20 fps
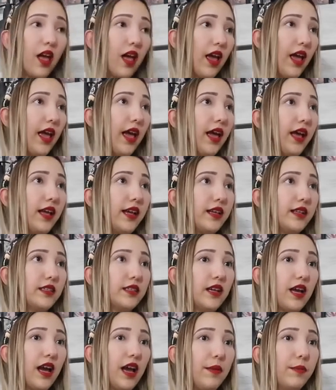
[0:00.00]

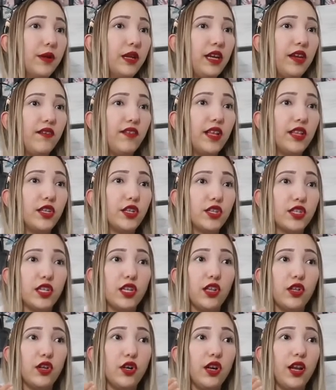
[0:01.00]
and I believe that there's
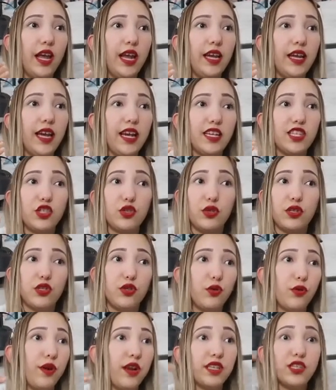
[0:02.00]
another like
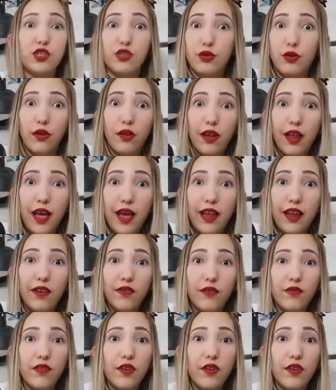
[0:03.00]
extraterrestrial life.